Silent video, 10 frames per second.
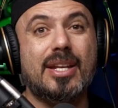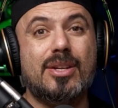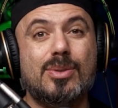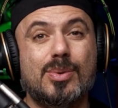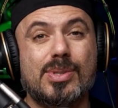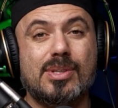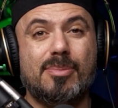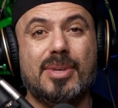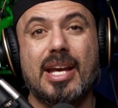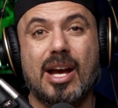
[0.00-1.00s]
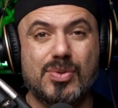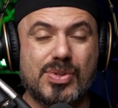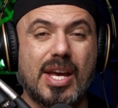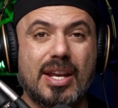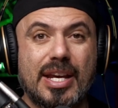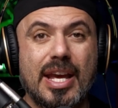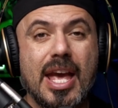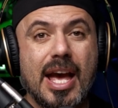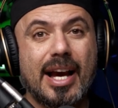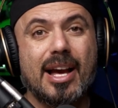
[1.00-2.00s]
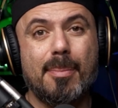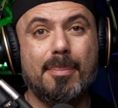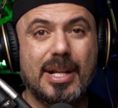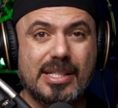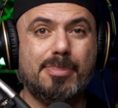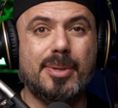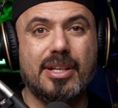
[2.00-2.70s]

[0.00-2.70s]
gonna do something outstanding. I got multiple